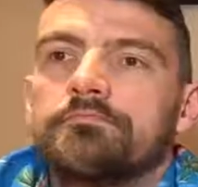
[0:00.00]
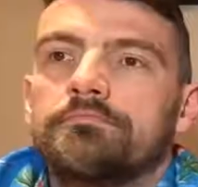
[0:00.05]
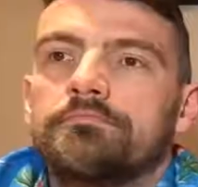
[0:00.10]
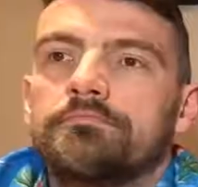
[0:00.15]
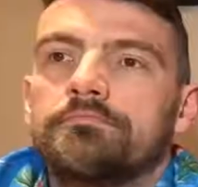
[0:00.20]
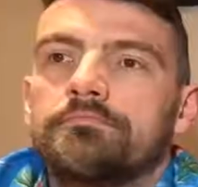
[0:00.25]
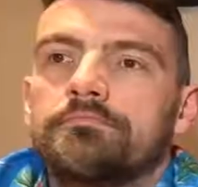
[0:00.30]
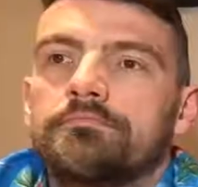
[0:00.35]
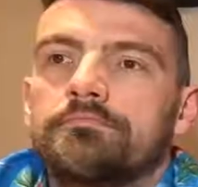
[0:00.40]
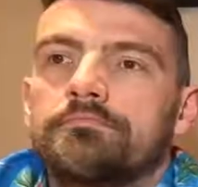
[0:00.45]

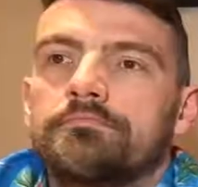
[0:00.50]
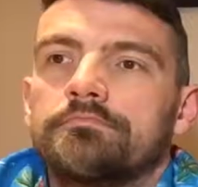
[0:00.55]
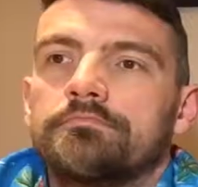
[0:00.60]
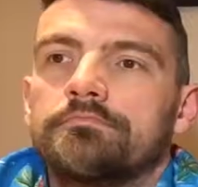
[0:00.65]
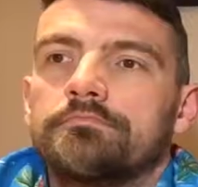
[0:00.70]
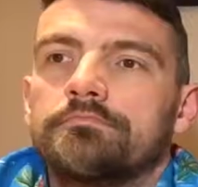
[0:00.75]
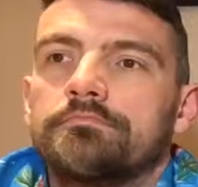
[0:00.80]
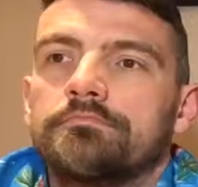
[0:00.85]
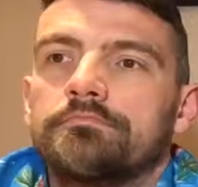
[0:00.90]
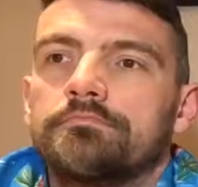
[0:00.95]

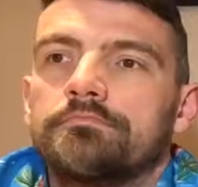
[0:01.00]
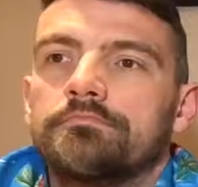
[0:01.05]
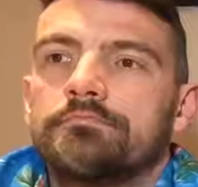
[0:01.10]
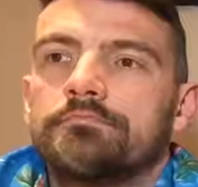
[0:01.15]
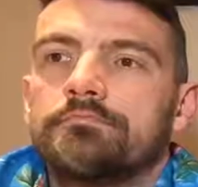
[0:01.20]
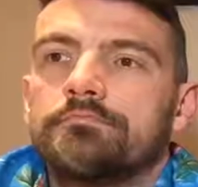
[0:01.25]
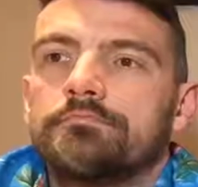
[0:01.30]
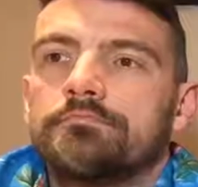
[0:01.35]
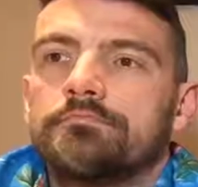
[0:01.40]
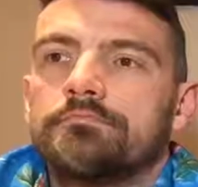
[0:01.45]

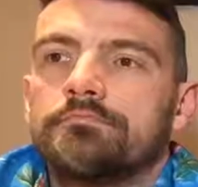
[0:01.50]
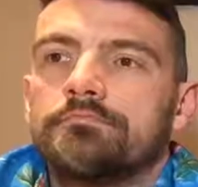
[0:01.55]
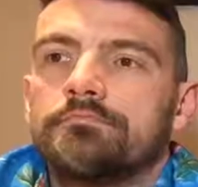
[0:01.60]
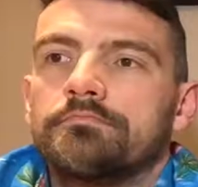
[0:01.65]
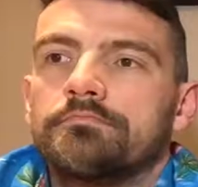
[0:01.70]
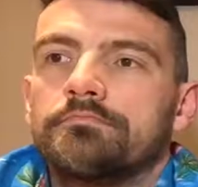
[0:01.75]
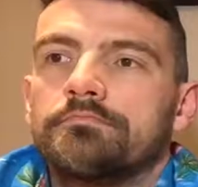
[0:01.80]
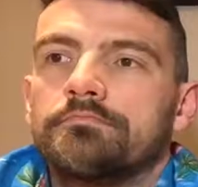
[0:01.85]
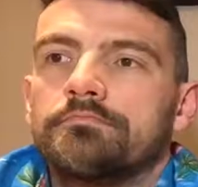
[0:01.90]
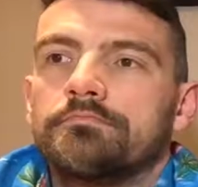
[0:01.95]

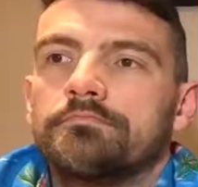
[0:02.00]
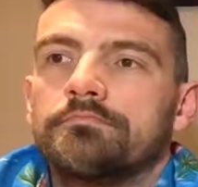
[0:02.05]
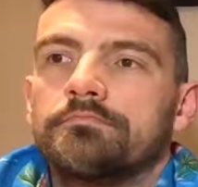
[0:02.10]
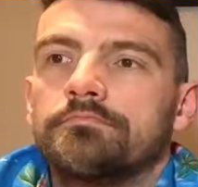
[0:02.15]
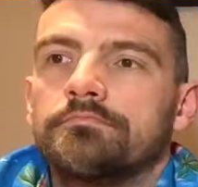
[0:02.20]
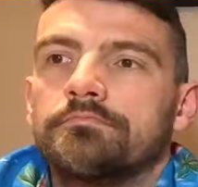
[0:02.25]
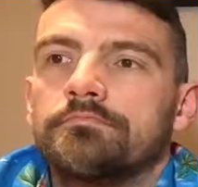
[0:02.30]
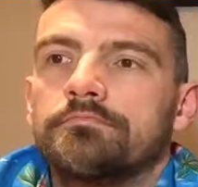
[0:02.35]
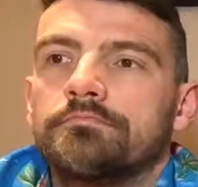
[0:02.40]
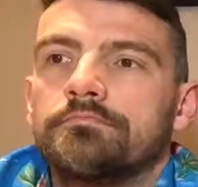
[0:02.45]

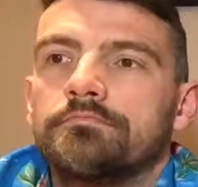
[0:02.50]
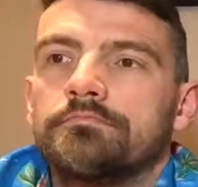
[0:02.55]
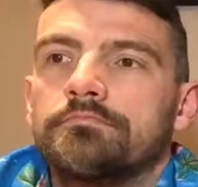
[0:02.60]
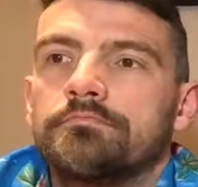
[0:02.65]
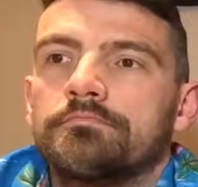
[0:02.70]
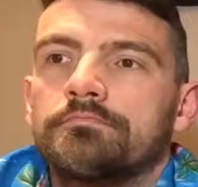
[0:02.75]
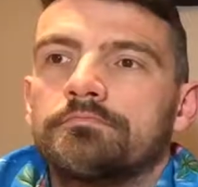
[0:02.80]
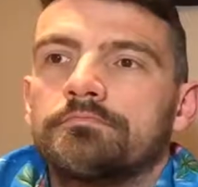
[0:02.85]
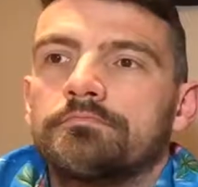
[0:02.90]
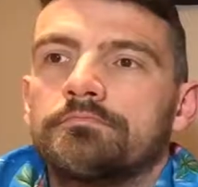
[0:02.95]

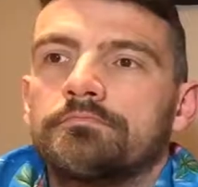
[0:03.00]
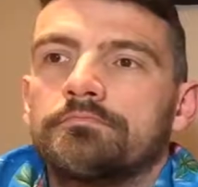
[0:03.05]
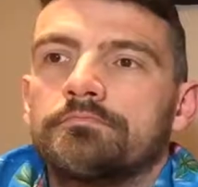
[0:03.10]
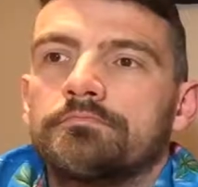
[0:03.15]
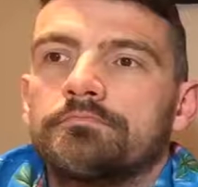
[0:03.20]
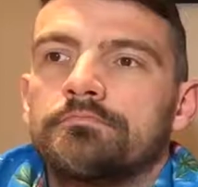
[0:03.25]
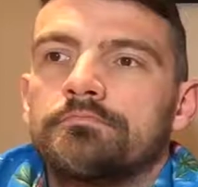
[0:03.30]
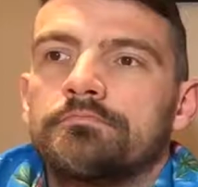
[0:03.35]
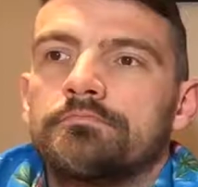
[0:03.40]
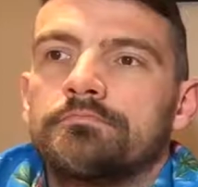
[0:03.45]

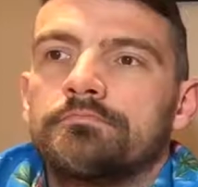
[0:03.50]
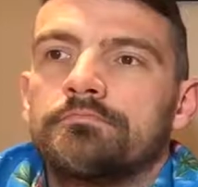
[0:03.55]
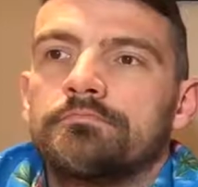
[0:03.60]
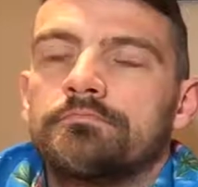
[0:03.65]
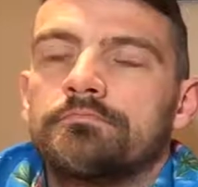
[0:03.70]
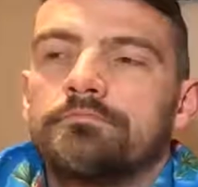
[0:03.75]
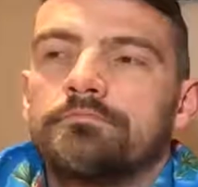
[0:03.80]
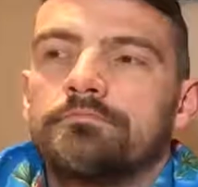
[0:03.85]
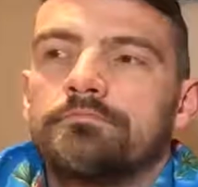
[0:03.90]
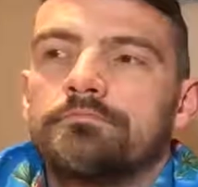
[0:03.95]

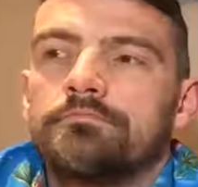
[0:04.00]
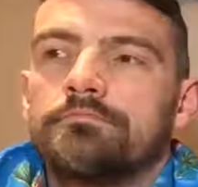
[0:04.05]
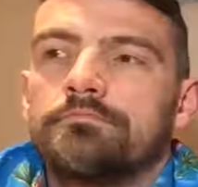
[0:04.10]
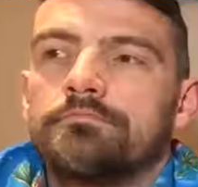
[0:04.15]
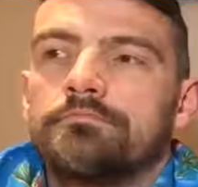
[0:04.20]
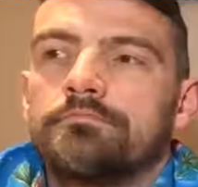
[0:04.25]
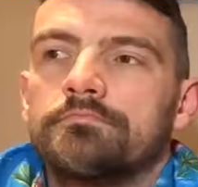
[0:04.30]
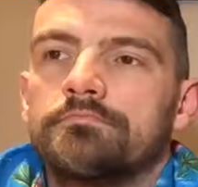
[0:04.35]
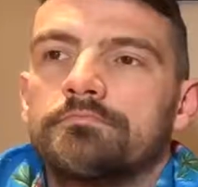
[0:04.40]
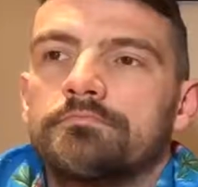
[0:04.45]

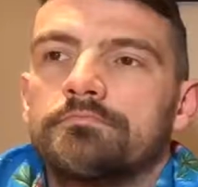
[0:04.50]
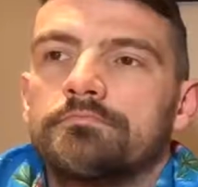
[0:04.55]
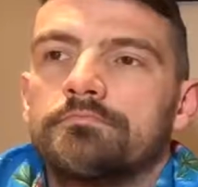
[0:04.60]
[no speech]